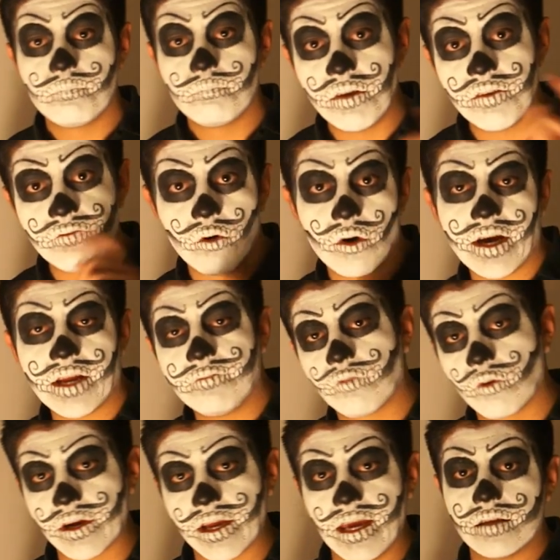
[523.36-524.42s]
Before I
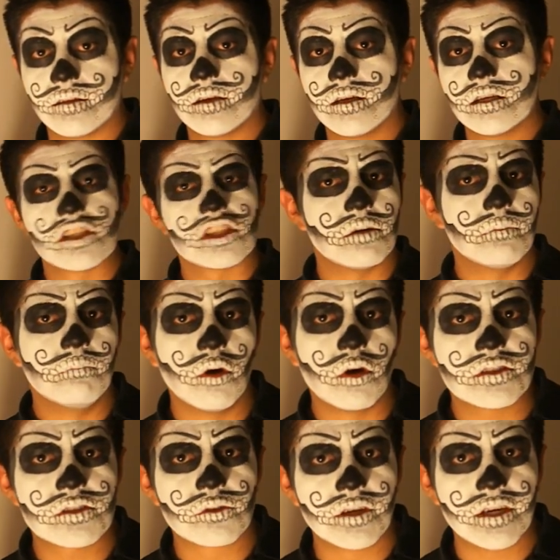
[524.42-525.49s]
forget, some
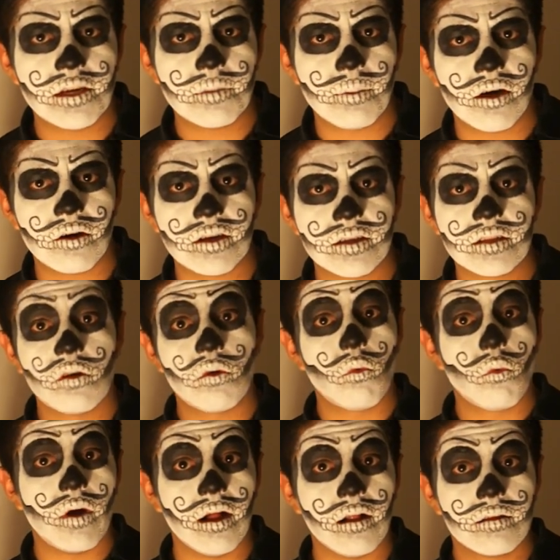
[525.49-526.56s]
books to read about it?
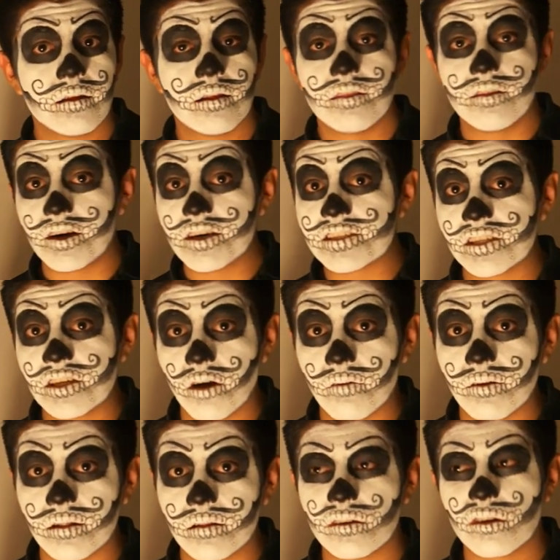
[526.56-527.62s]
Well, there is a
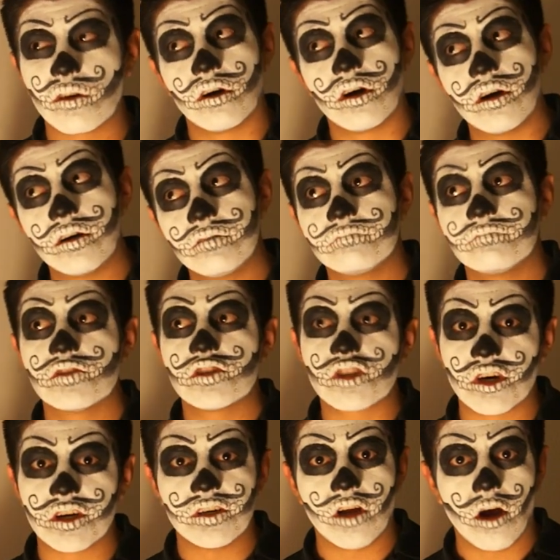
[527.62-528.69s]
novel, or
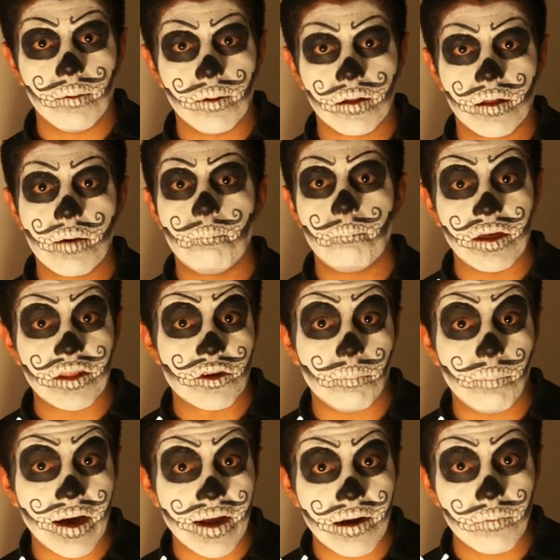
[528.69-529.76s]
short novel, Pedro
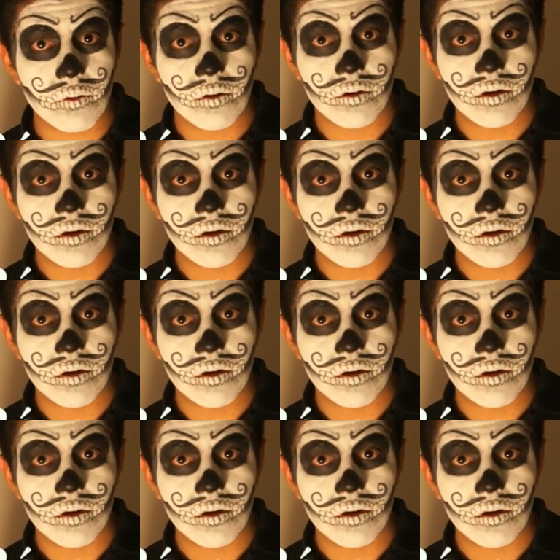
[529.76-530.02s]
Páramo.